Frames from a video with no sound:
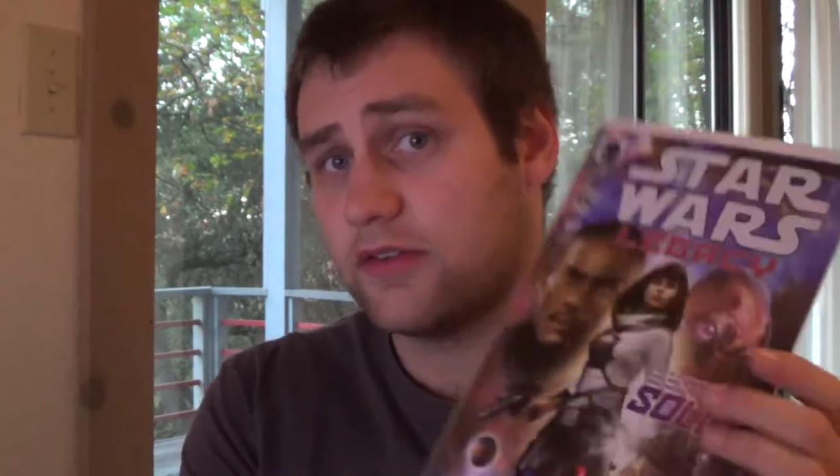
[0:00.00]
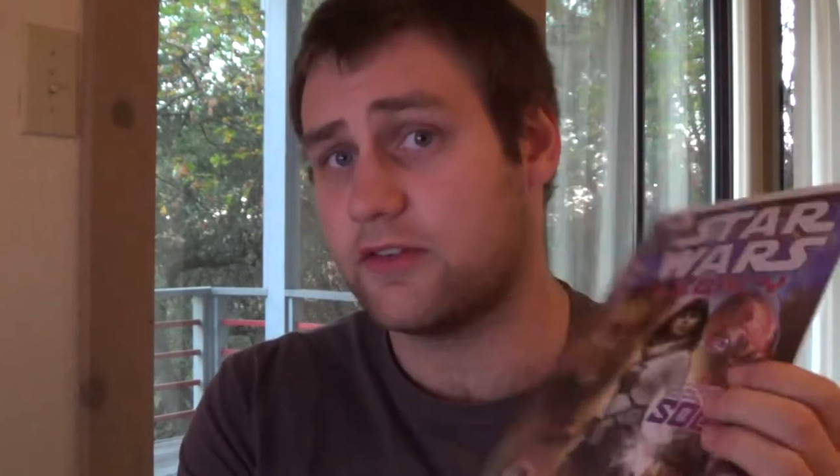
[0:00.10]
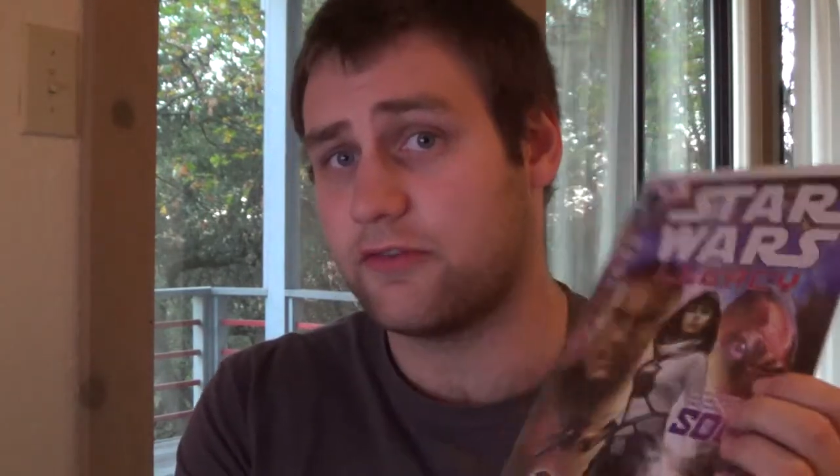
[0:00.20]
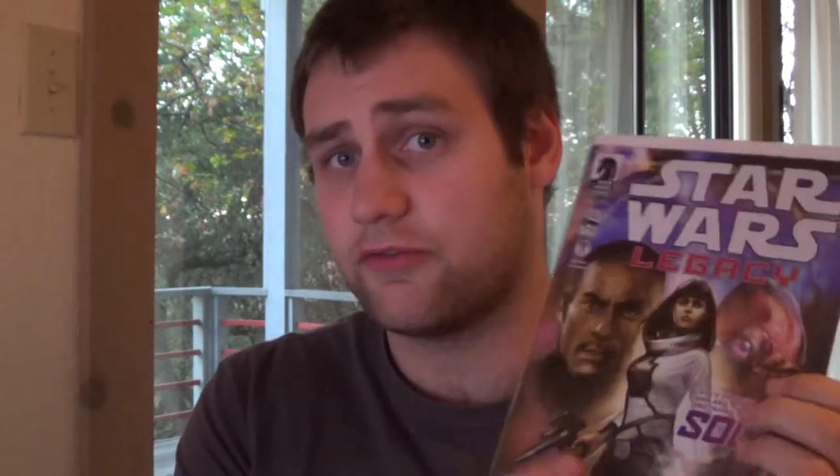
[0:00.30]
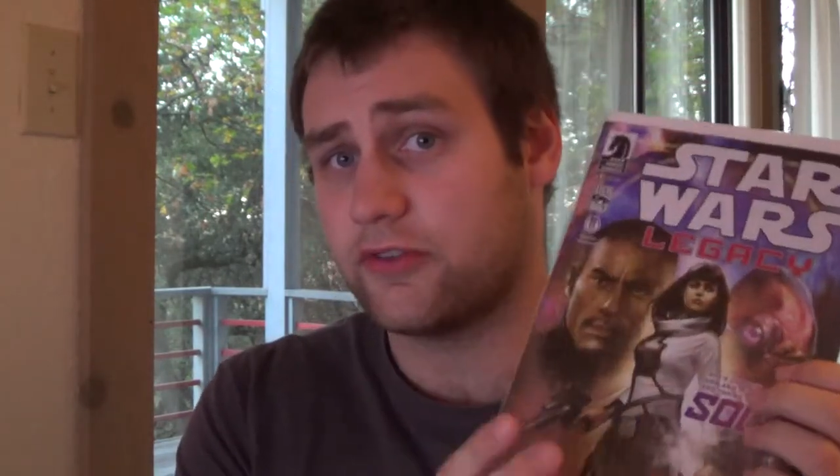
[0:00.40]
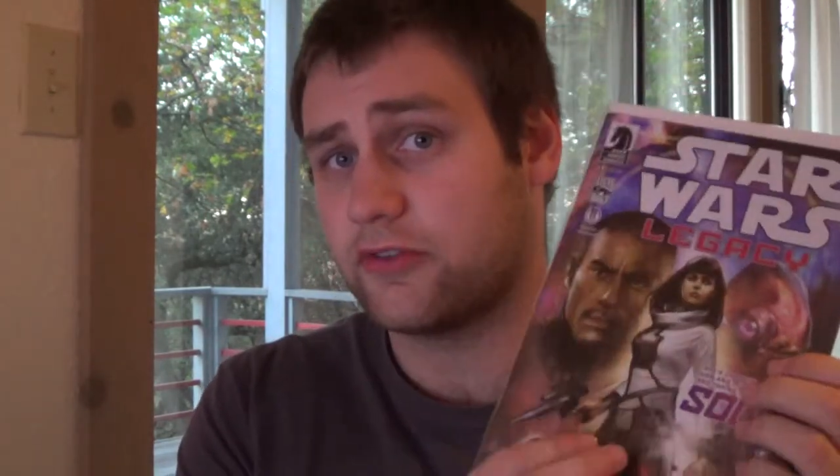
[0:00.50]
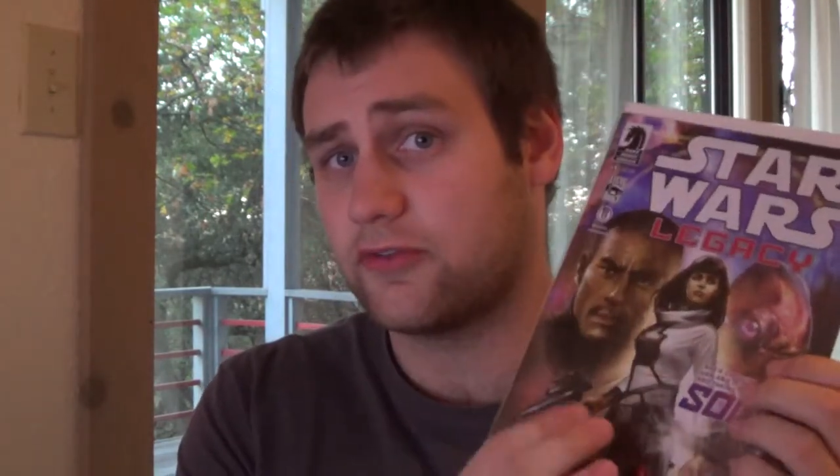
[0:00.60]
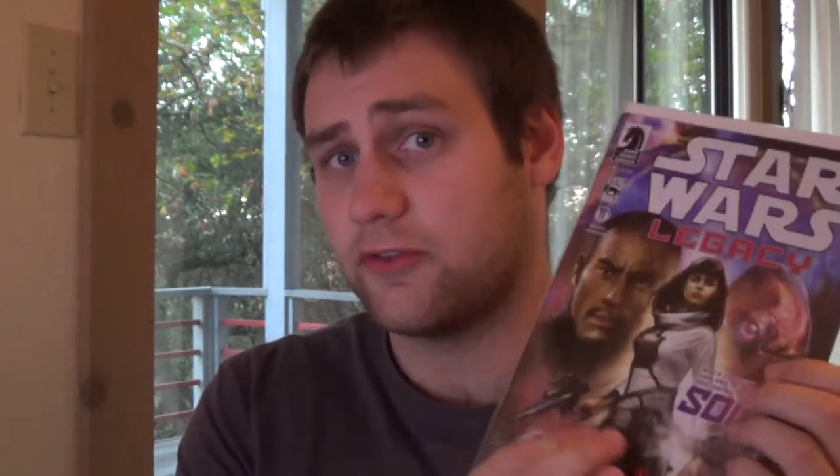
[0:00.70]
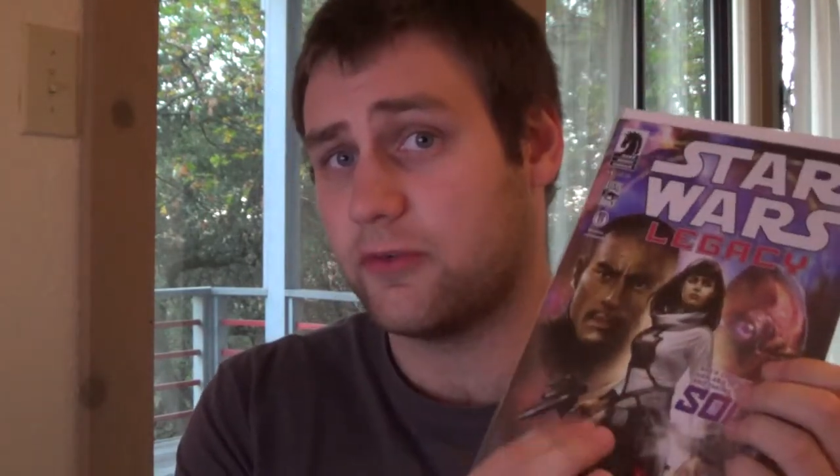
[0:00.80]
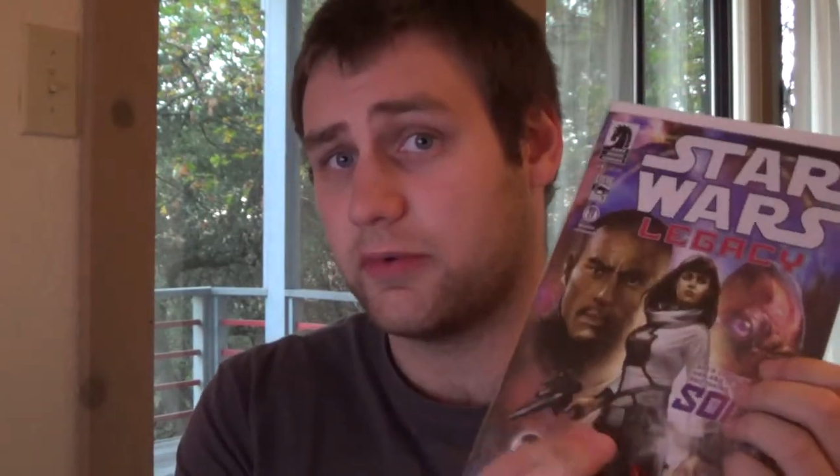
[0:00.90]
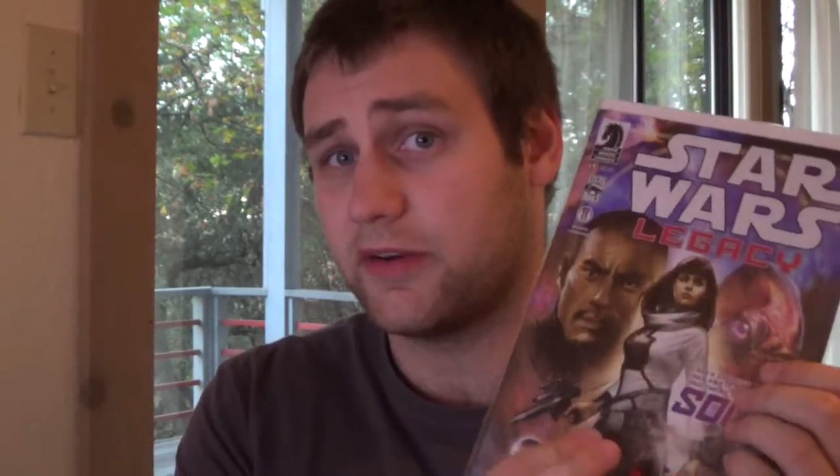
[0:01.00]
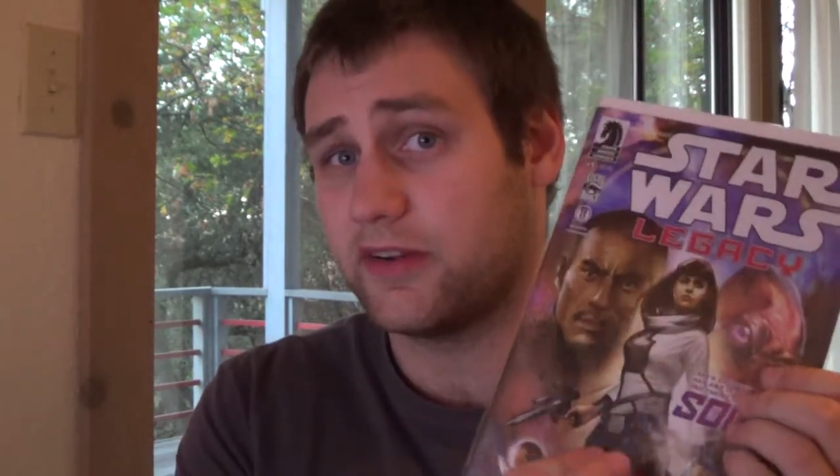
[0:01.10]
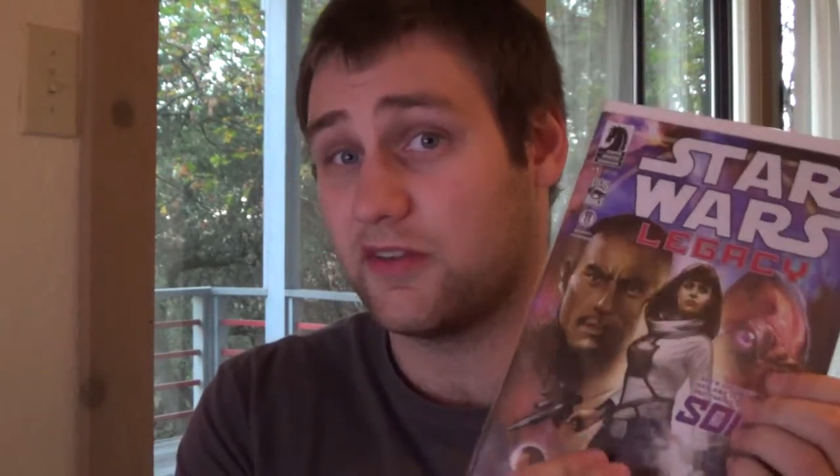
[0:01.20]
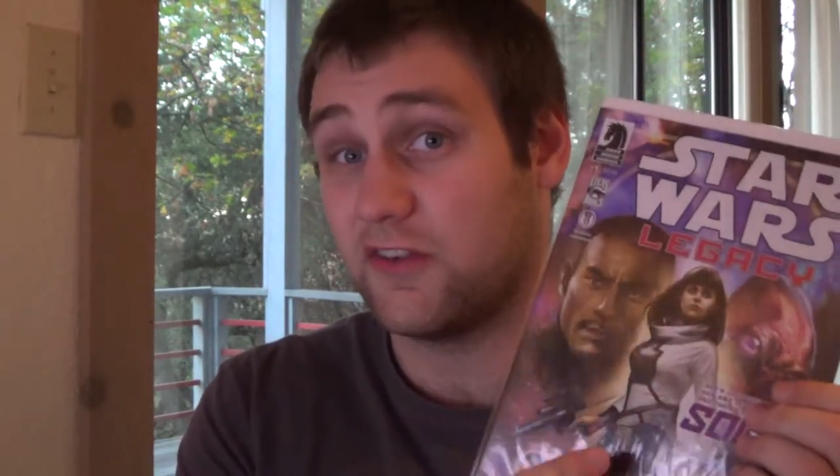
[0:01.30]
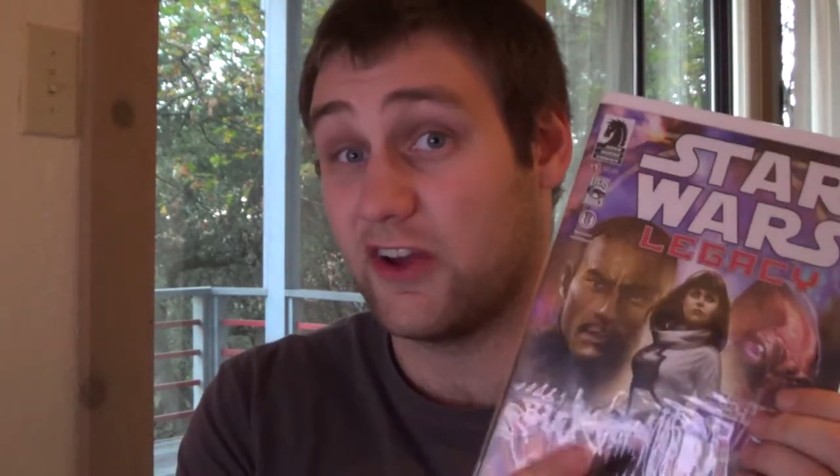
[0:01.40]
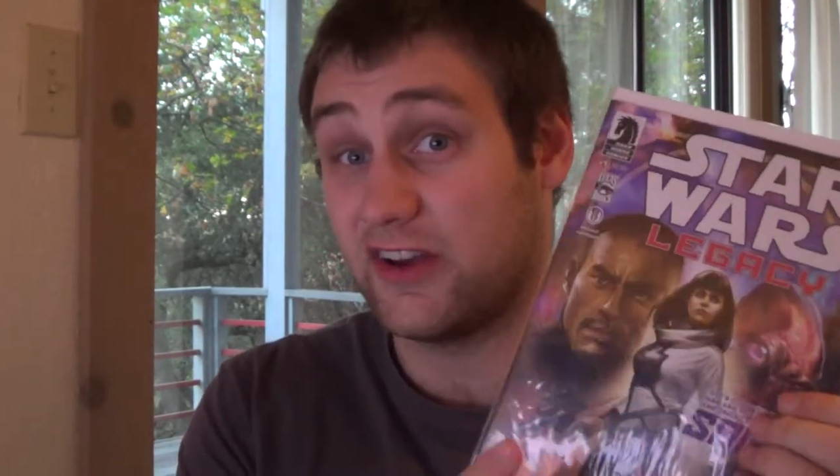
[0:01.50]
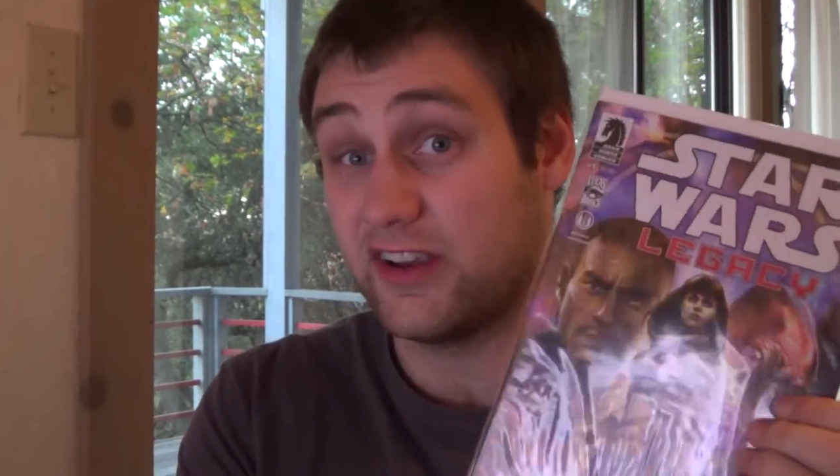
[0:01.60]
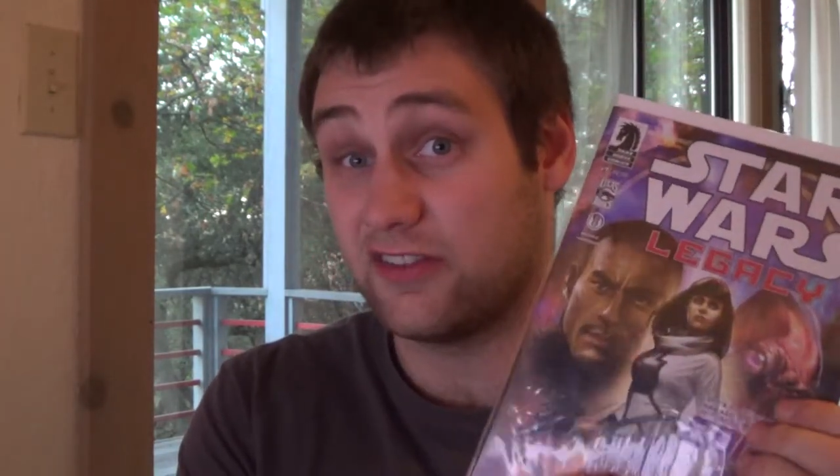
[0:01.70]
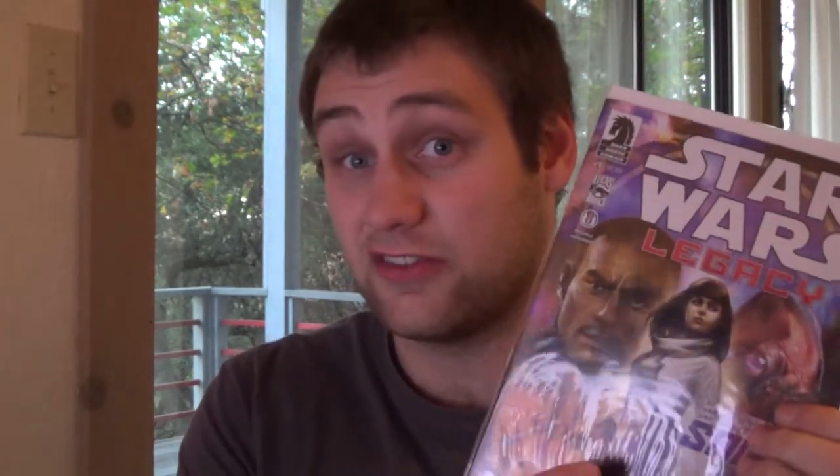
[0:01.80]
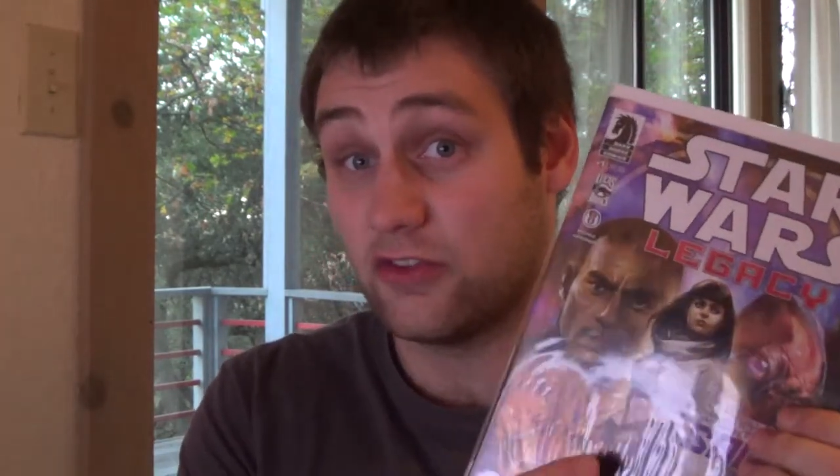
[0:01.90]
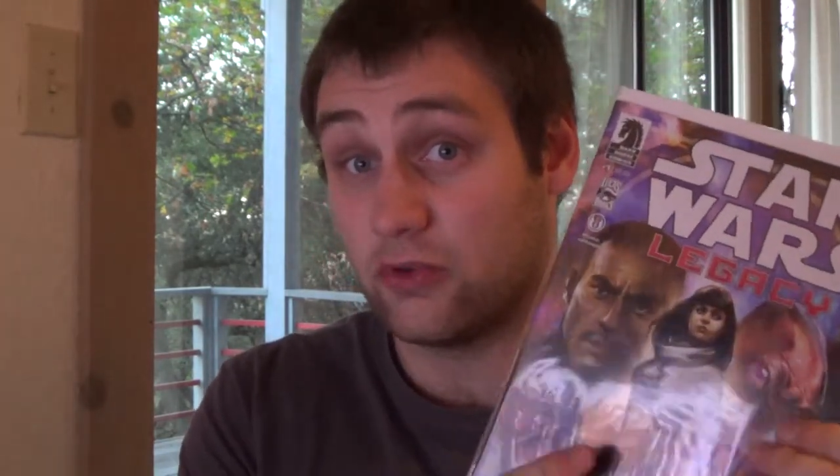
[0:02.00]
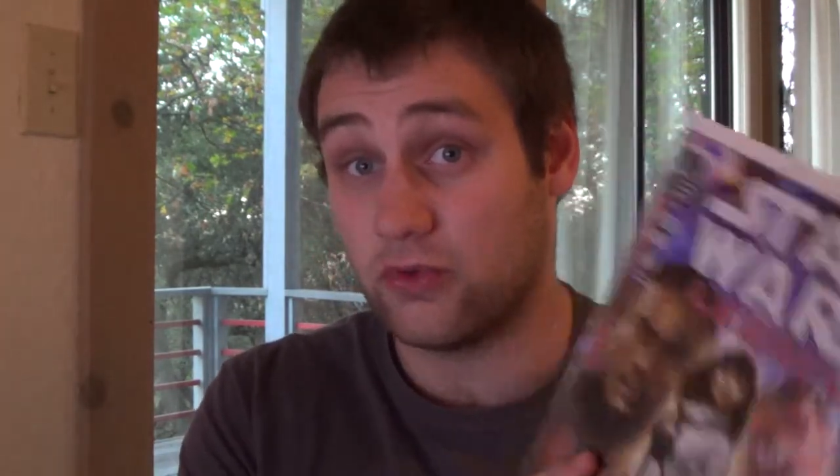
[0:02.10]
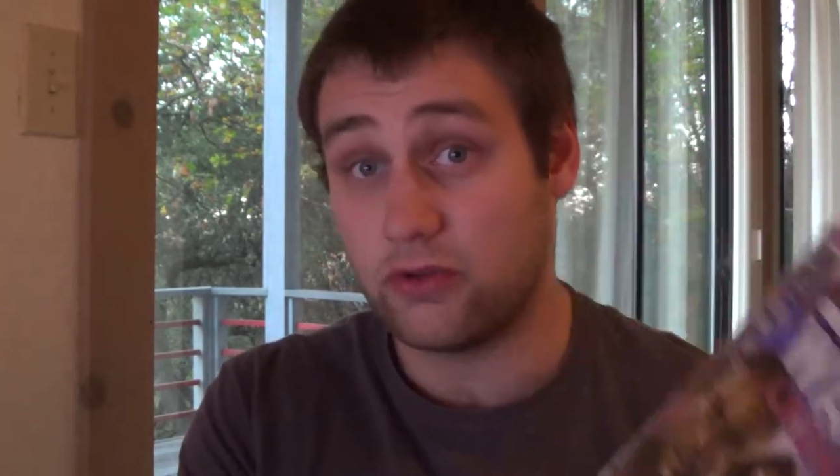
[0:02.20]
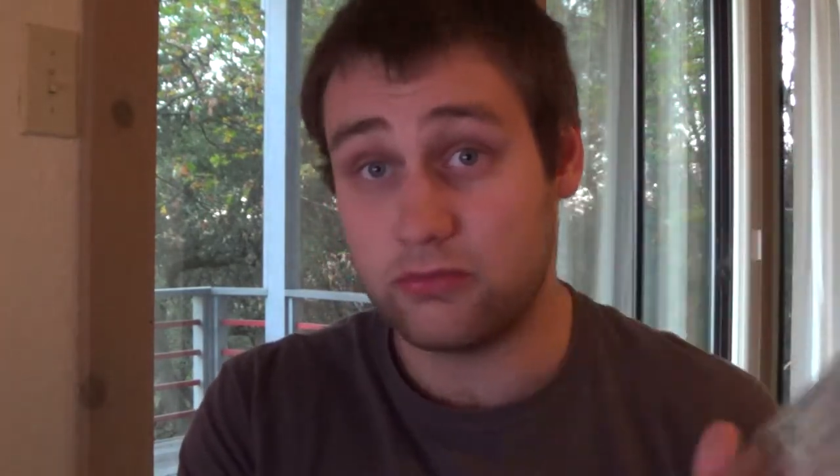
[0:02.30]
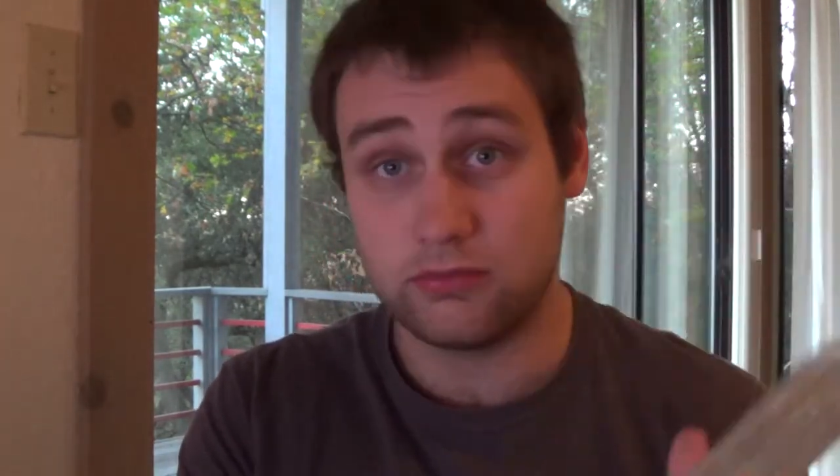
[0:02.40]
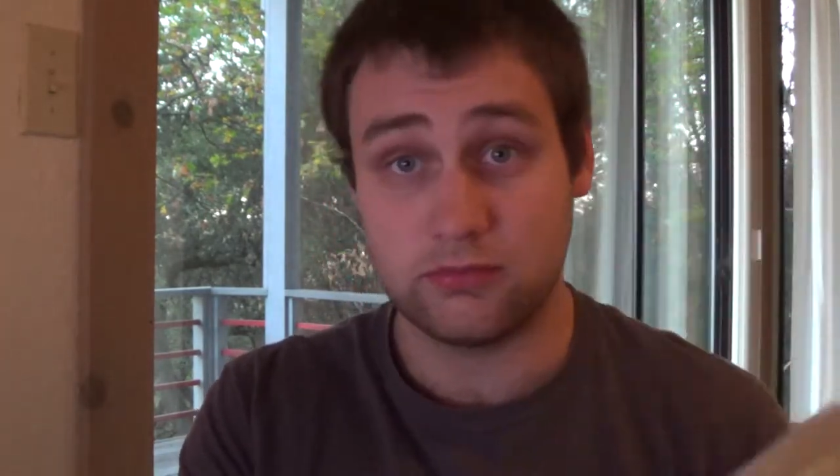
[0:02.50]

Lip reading: is the first full appearance of Anya Solo.